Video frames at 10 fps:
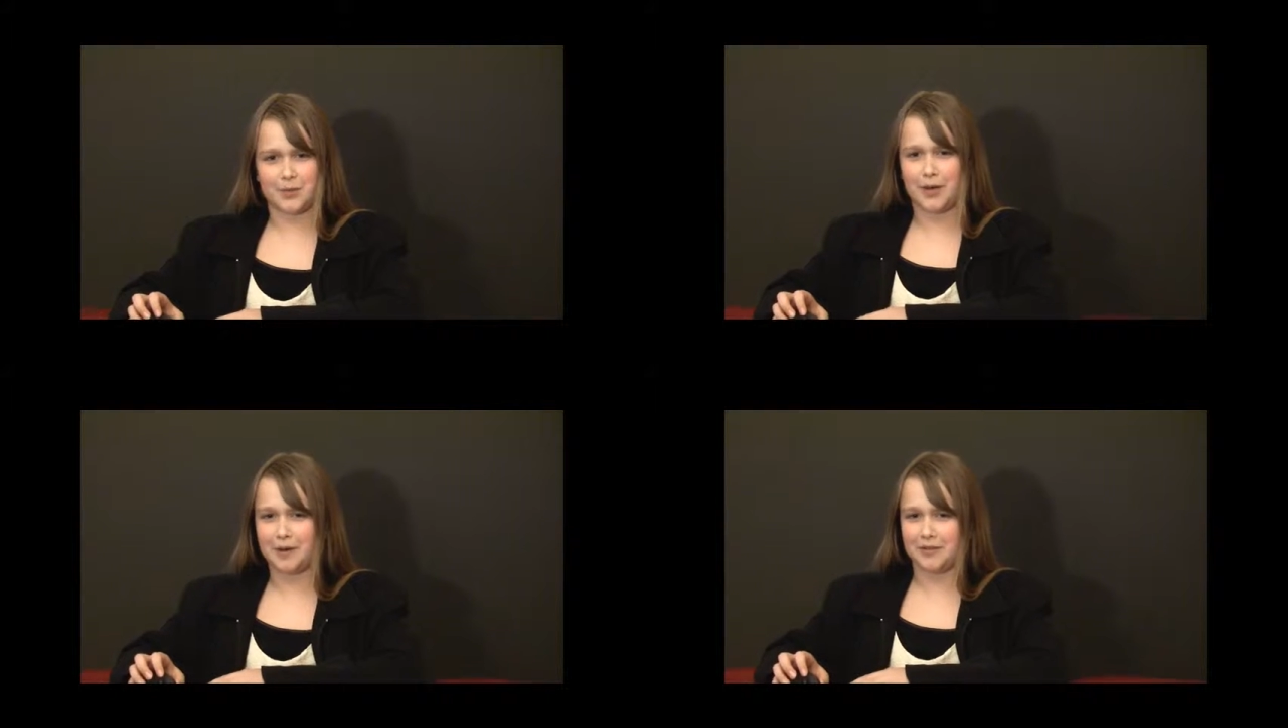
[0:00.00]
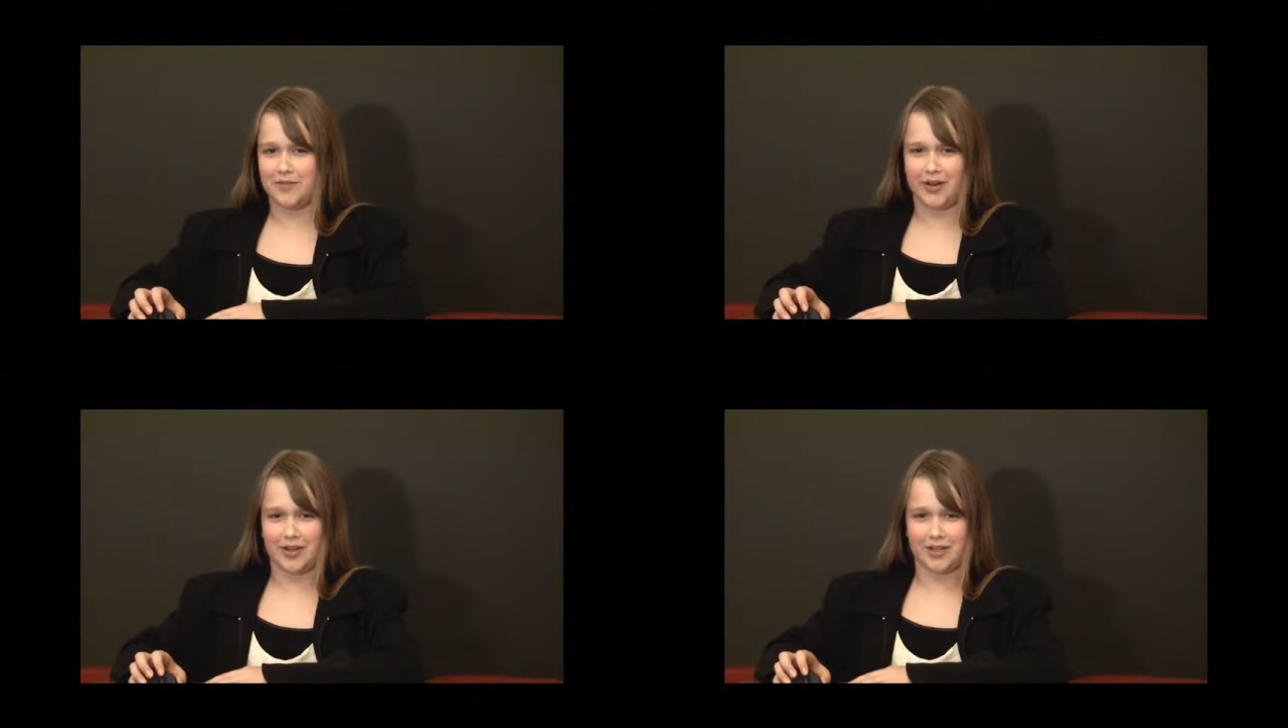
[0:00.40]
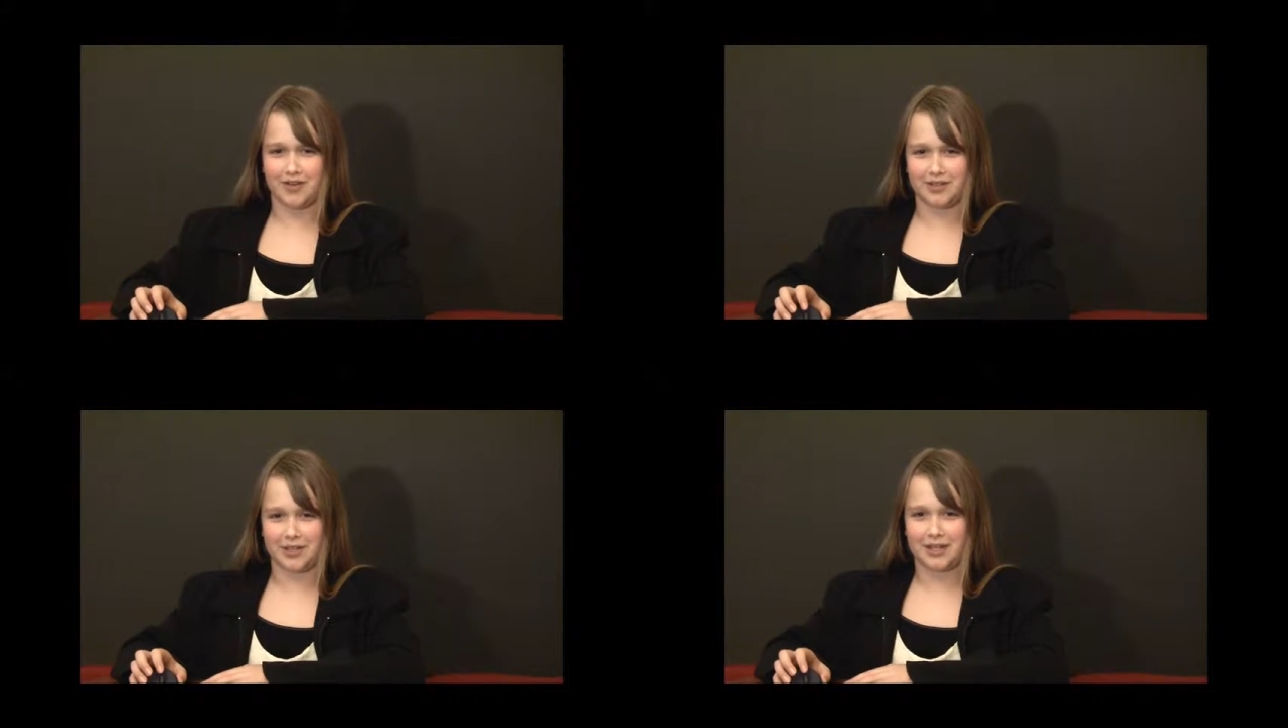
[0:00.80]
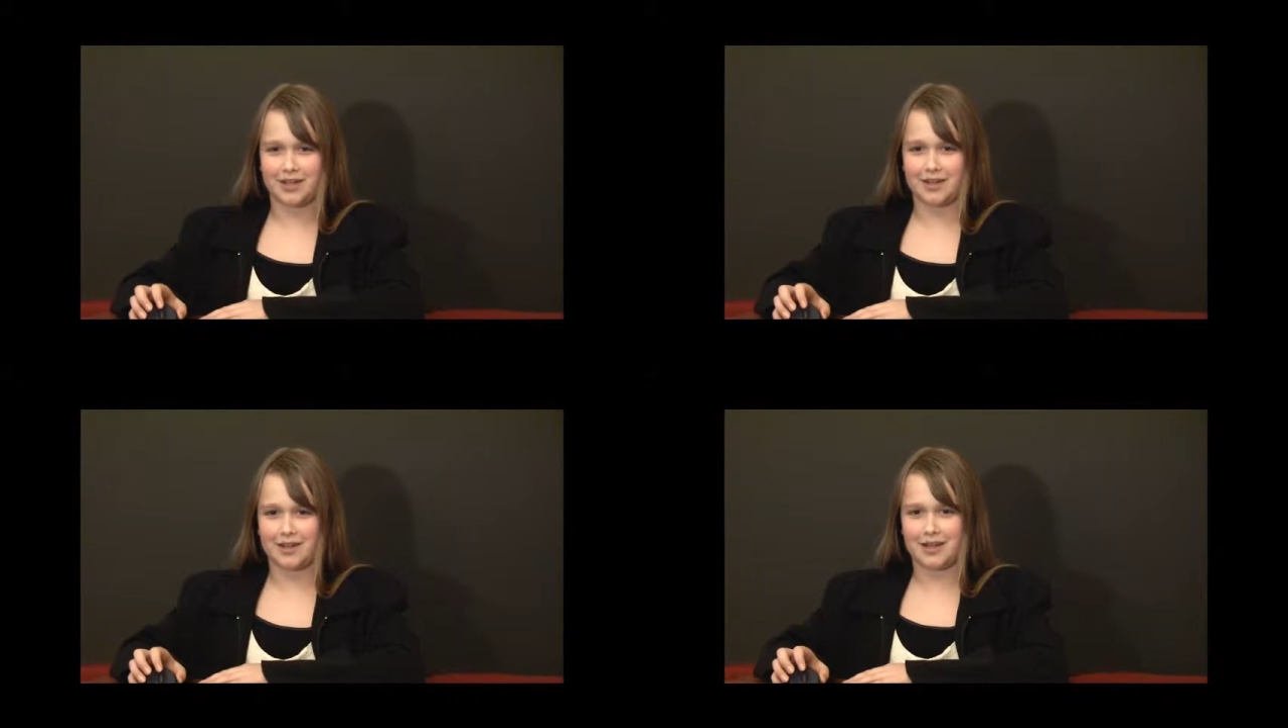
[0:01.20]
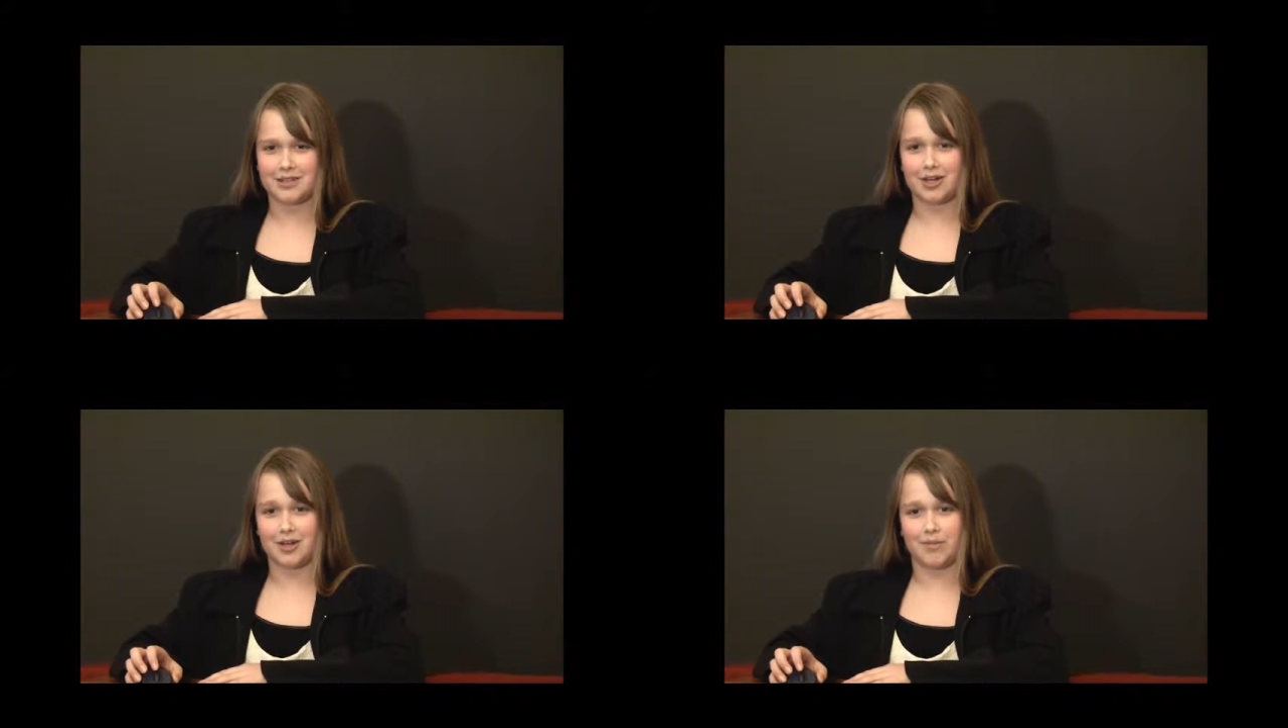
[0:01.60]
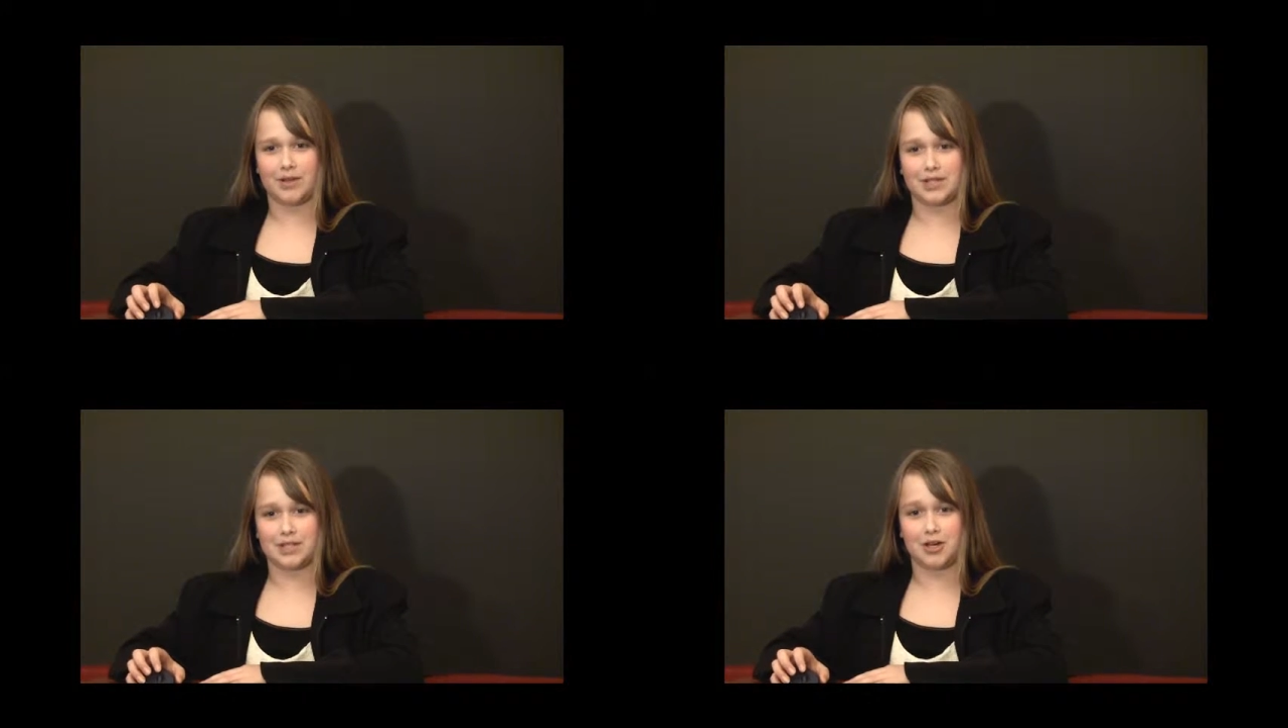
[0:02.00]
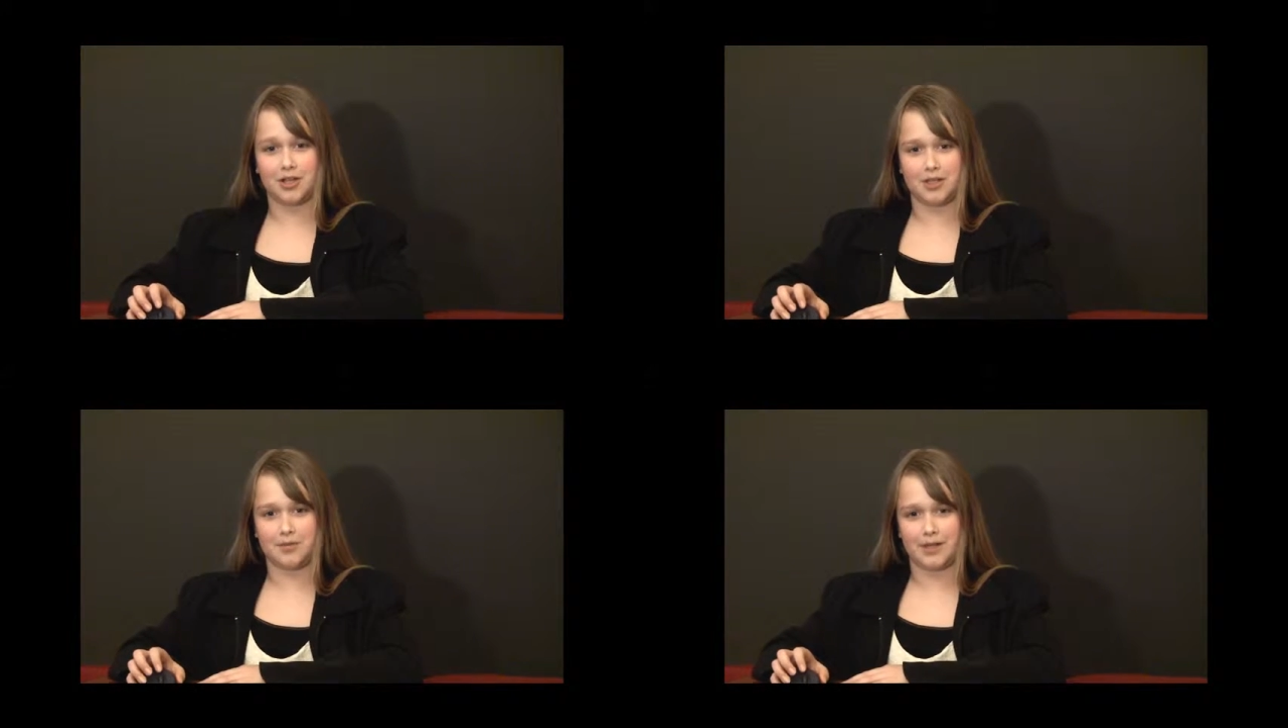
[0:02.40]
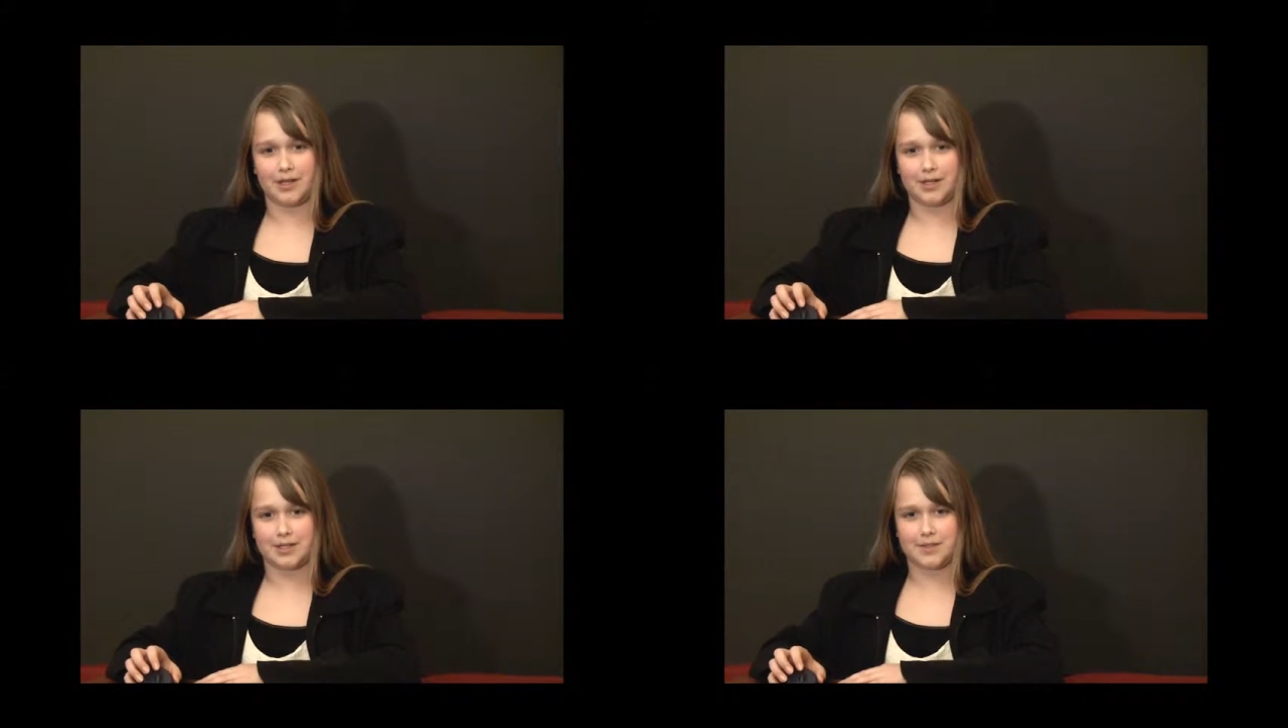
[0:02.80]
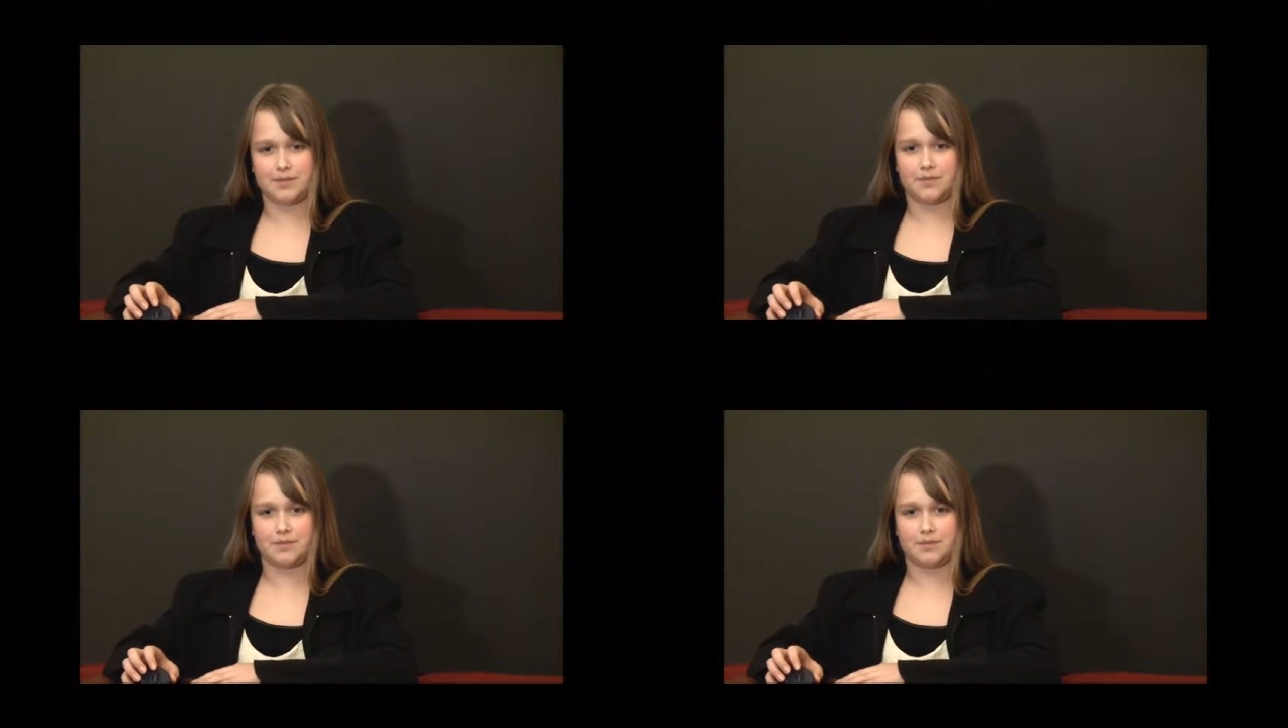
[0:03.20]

They're probably very lonely, and talk about the solid planets.